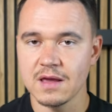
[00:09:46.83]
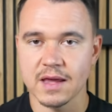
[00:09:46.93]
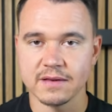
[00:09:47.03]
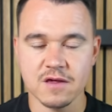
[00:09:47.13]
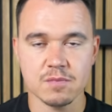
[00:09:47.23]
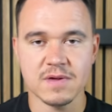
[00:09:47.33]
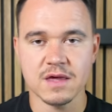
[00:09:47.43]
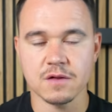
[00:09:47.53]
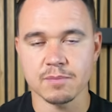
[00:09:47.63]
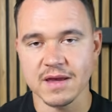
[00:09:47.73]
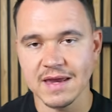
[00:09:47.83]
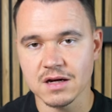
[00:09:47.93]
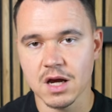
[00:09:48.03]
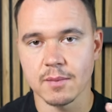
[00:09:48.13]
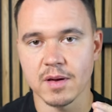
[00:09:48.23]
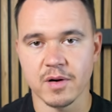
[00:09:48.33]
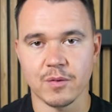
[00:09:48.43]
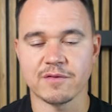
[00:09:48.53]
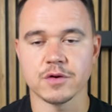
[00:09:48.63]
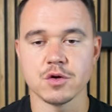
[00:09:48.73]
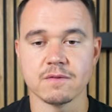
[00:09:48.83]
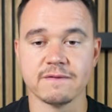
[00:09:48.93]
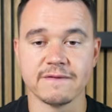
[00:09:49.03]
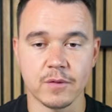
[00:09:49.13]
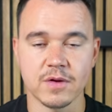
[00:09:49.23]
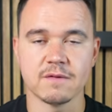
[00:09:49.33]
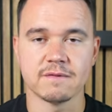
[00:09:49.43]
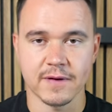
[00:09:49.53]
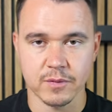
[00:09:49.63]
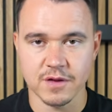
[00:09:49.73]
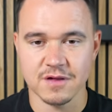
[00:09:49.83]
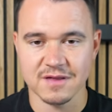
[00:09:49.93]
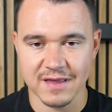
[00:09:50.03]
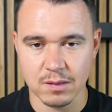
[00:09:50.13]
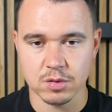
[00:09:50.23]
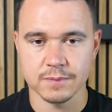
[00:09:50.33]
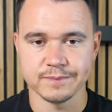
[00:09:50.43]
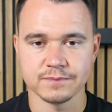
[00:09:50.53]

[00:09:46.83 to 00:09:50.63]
and this makes my income and my revenue very, very stable.